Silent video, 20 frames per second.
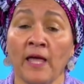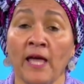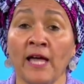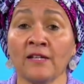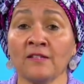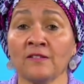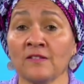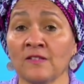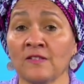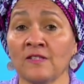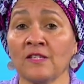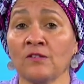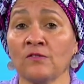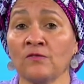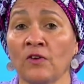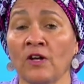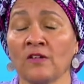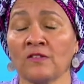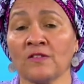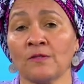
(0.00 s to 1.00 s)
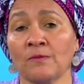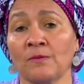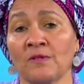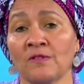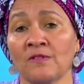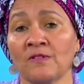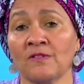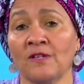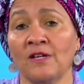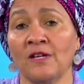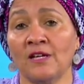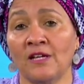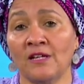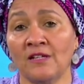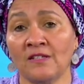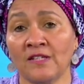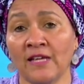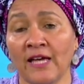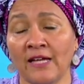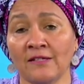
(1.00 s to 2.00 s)
and to see advancements
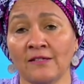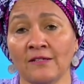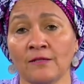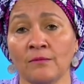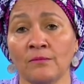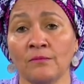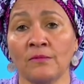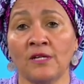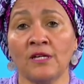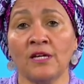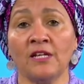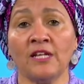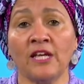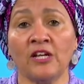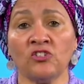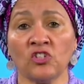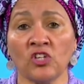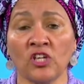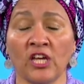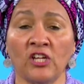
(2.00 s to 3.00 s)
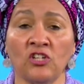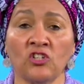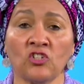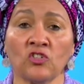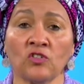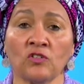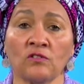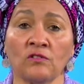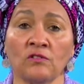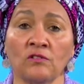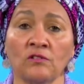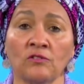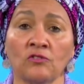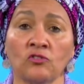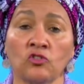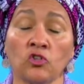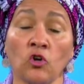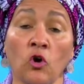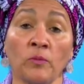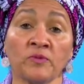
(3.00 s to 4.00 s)
in tandem in education,
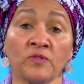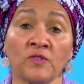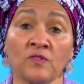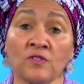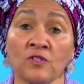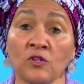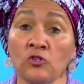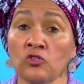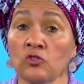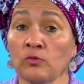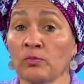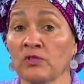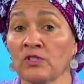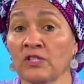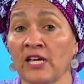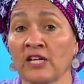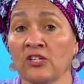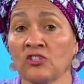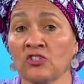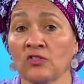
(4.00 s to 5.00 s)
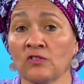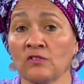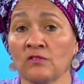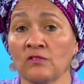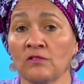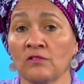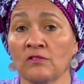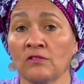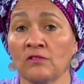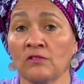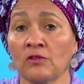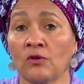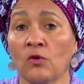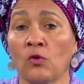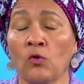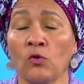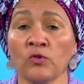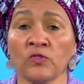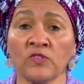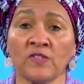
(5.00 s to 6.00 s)
jobs and social protection,
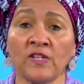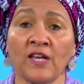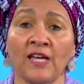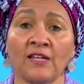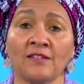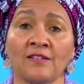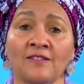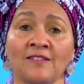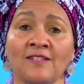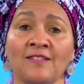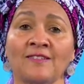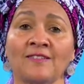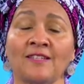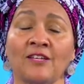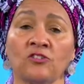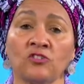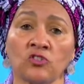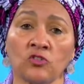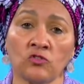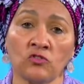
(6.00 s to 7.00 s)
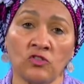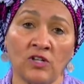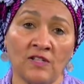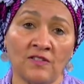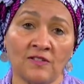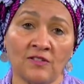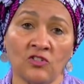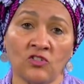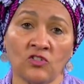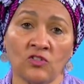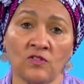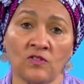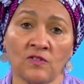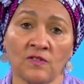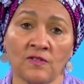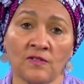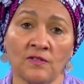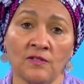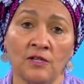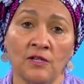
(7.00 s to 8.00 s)
all stand as essential
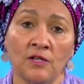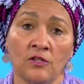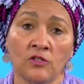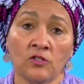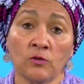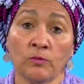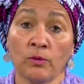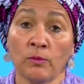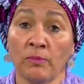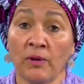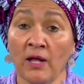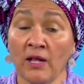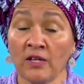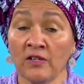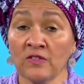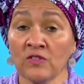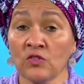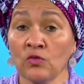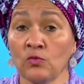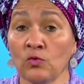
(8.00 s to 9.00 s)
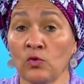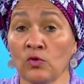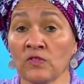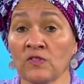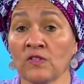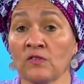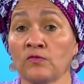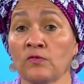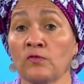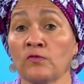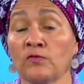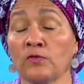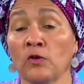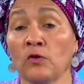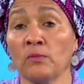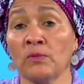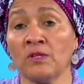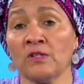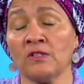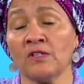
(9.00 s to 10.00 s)
transitions to propel us towards the
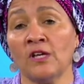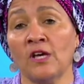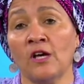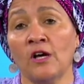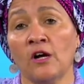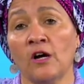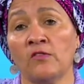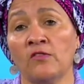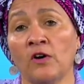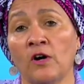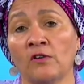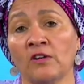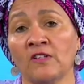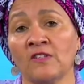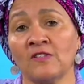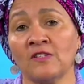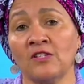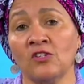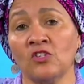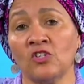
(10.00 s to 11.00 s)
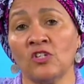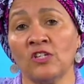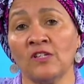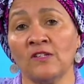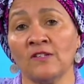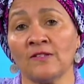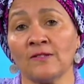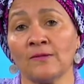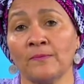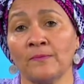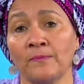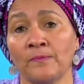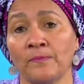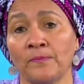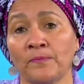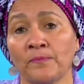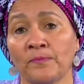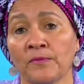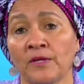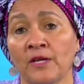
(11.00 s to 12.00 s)
fulfillment of our SDGs.
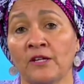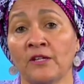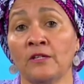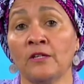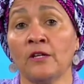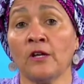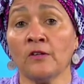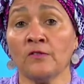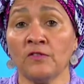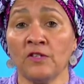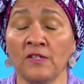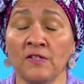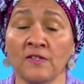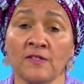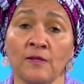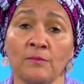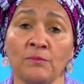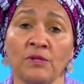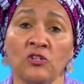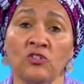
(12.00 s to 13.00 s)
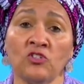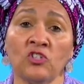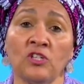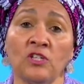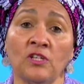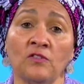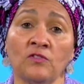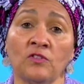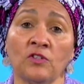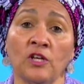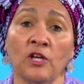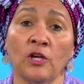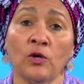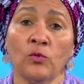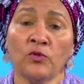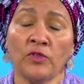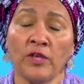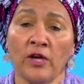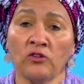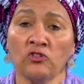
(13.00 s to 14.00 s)
And none of these can be achieved
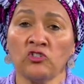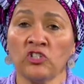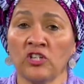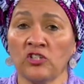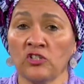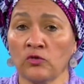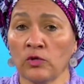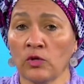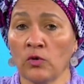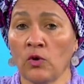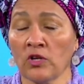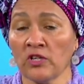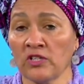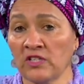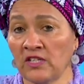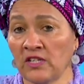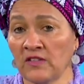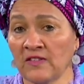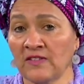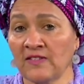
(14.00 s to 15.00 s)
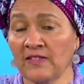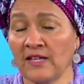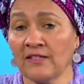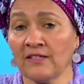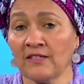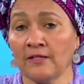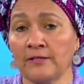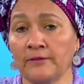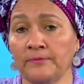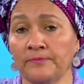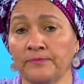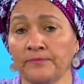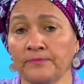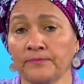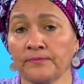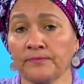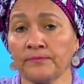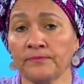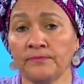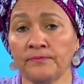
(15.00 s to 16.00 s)
without gender equality at the center.
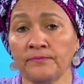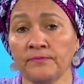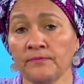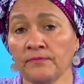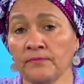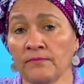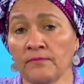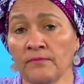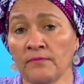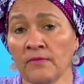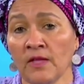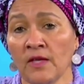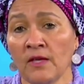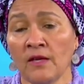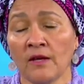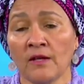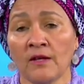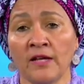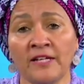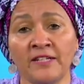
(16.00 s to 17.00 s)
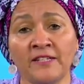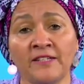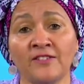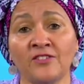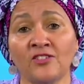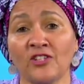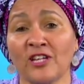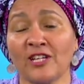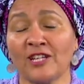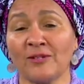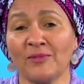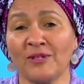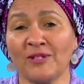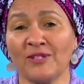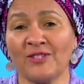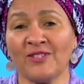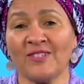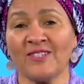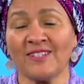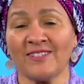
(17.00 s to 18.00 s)
Ladies and
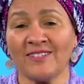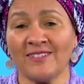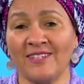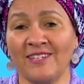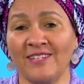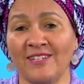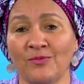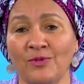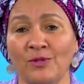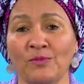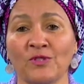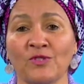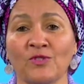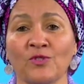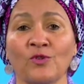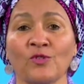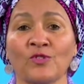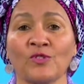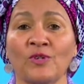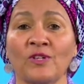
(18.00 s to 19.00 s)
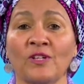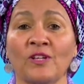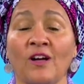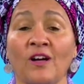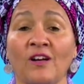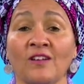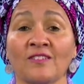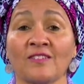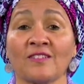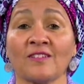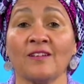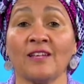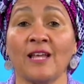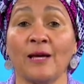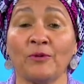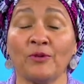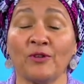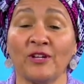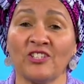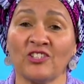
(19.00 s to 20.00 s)
gentlemen, to succeed, we must also enhance
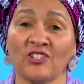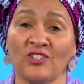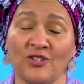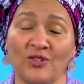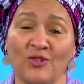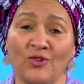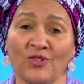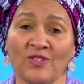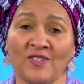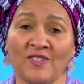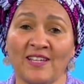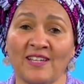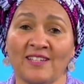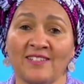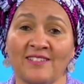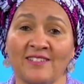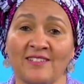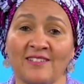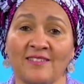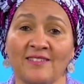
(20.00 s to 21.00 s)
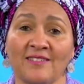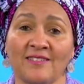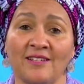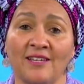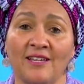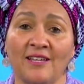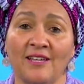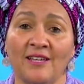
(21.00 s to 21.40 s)
collaboration across sectors.